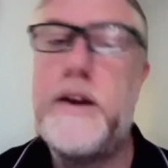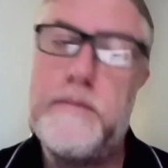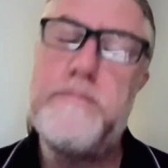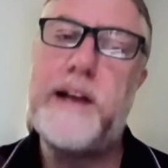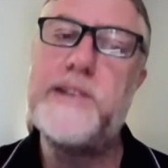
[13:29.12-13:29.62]

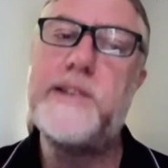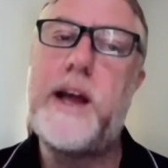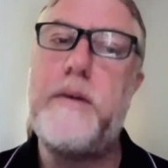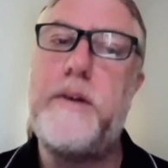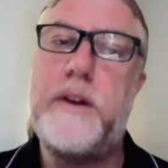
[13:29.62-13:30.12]
Plus,
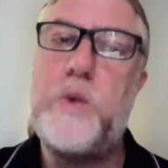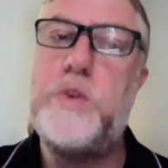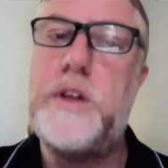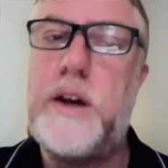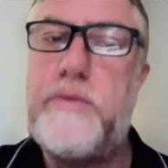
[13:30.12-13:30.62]
I will
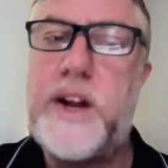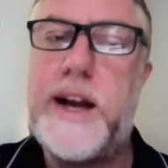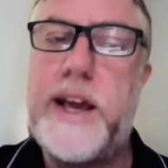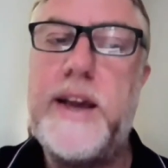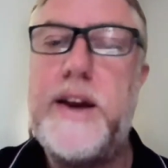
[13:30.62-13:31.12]
include
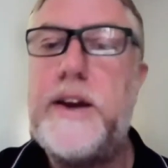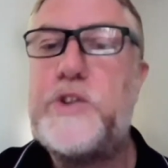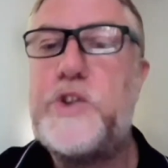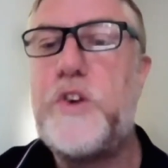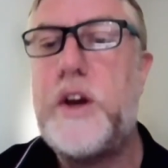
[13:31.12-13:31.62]
fungi.
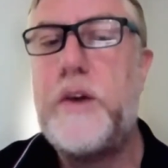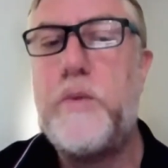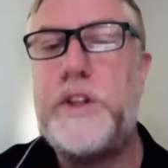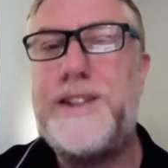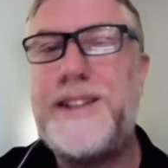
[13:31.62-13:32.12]
So
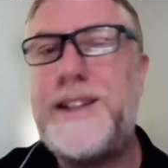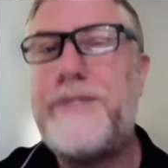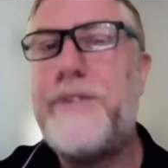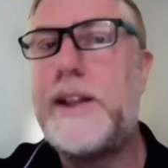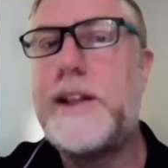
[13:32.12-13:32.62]
we didn't
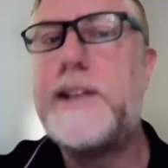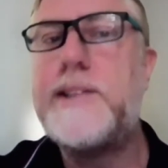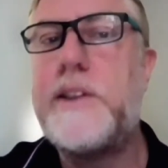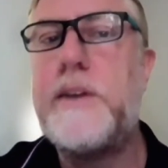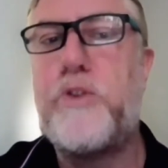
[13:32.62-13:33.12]
even
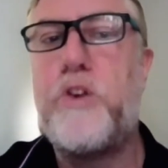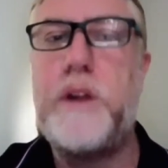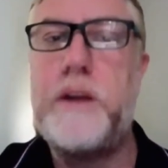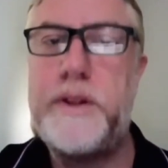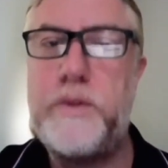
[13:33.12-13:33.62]
touch the
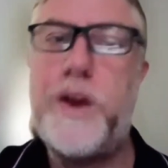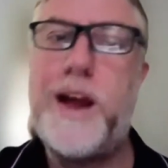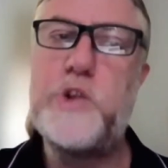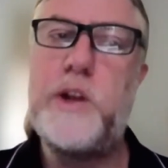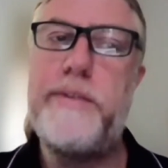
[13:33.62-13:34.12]
problem, and we
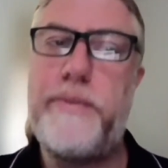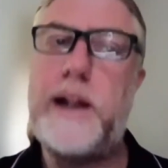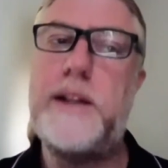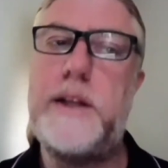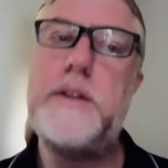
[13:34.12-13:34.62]
actually
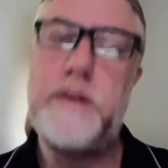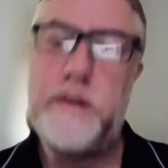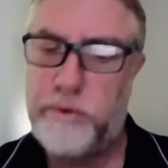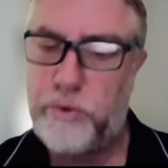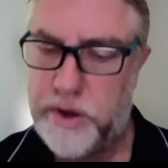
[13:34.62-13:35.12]
felt it
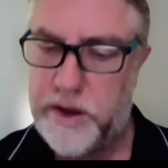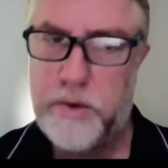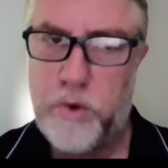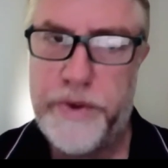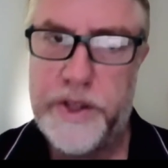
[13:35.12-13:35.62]
through the
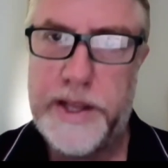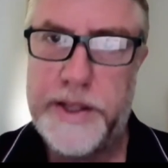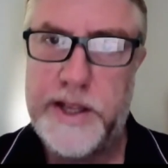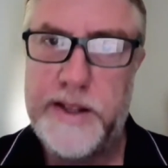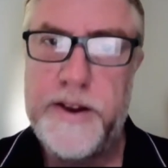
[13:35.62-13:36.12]

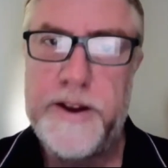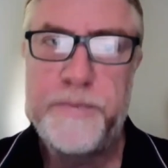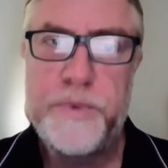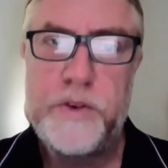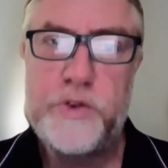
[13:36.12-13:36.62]
COVID-19.
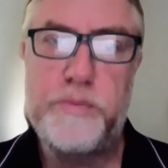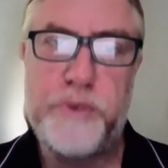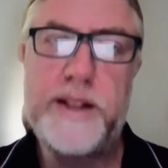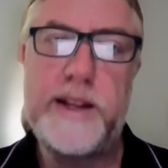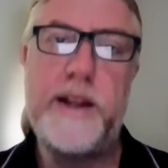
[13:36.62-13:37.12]
So
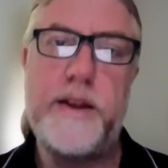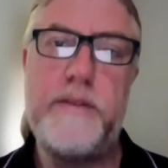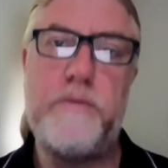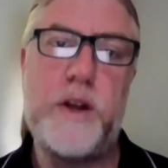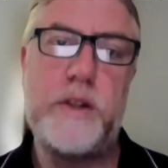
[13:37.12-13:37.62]
practically
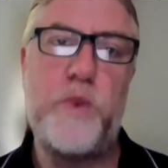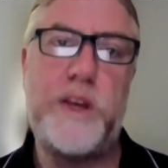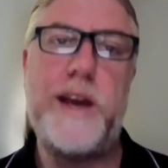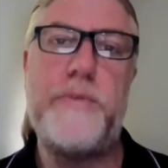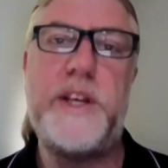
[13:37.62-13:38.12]
what we
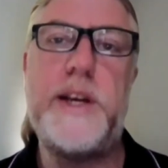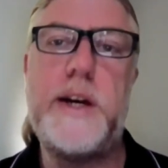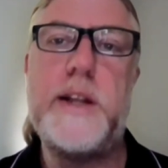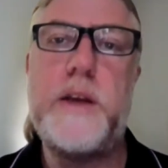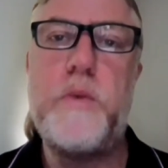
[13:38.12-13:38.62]
have here,
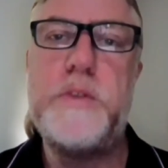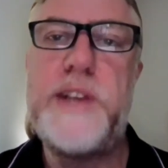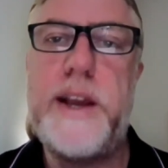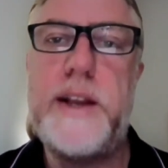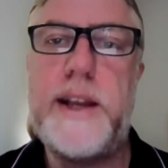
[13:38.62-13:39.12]
and I will
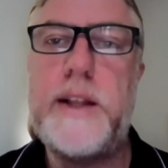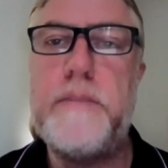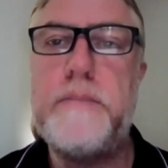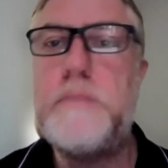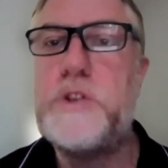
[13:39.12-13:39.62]
say
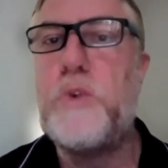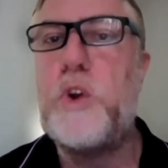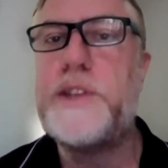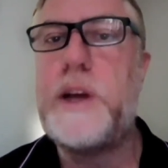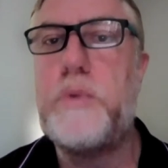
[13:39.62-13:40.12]
again a small
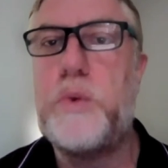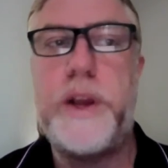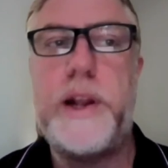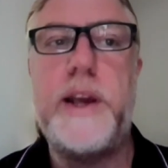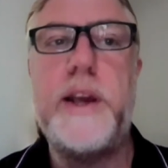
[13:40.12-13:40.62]
example
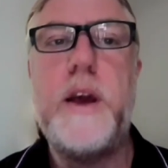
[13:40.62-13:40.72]
quickly